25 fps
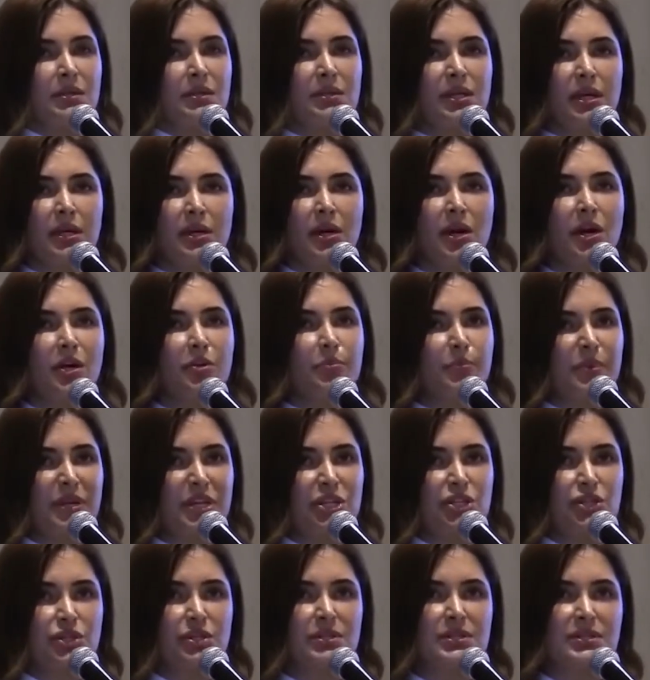There are
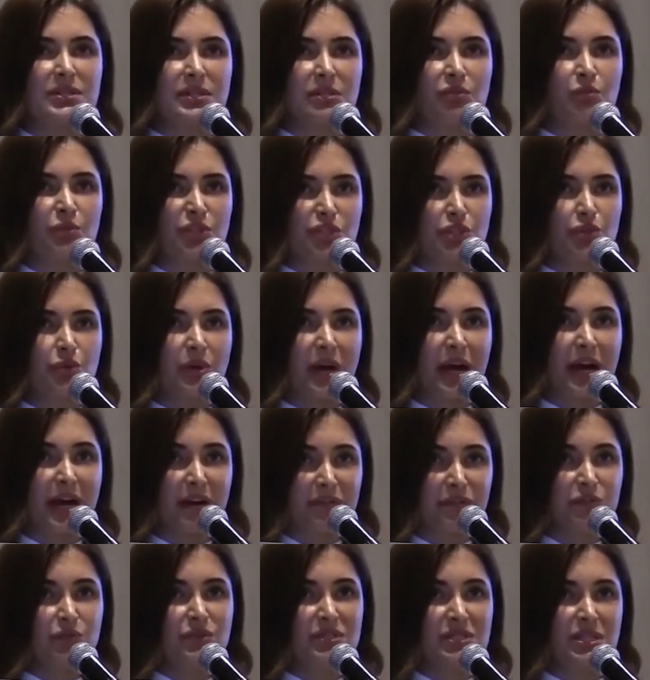patients in which you
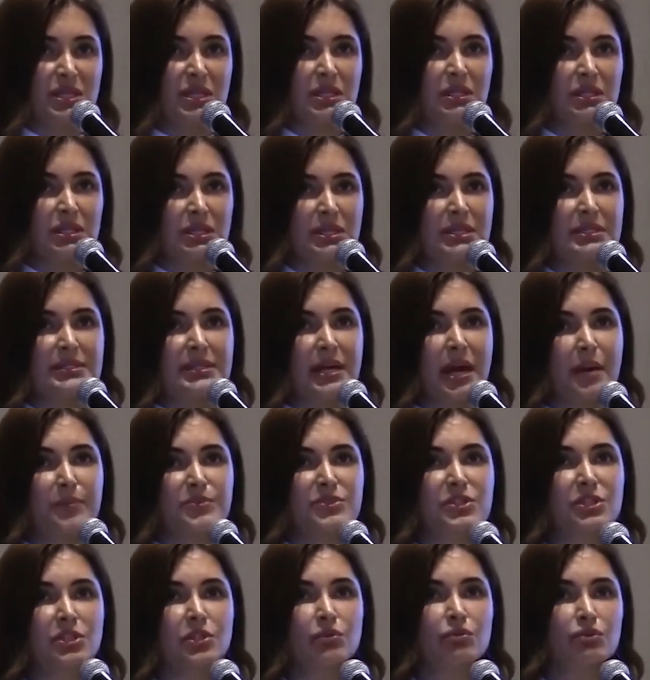have to see these
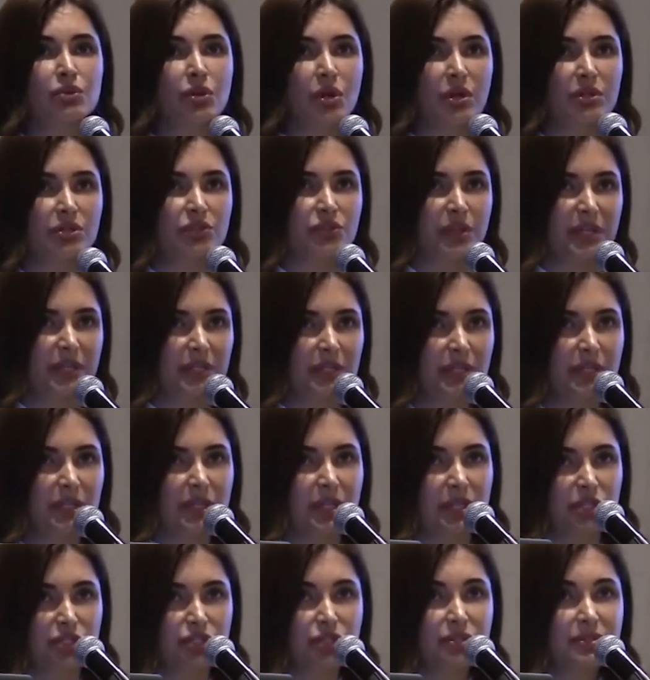absolute
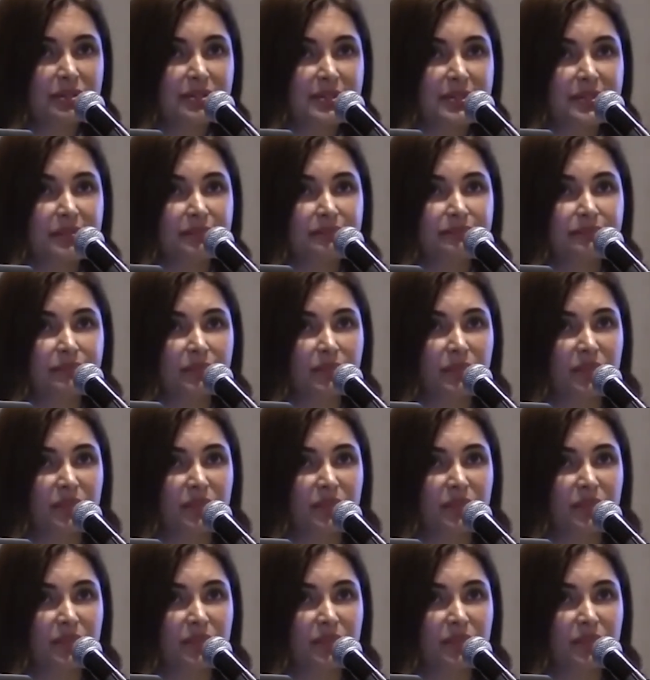contraindications.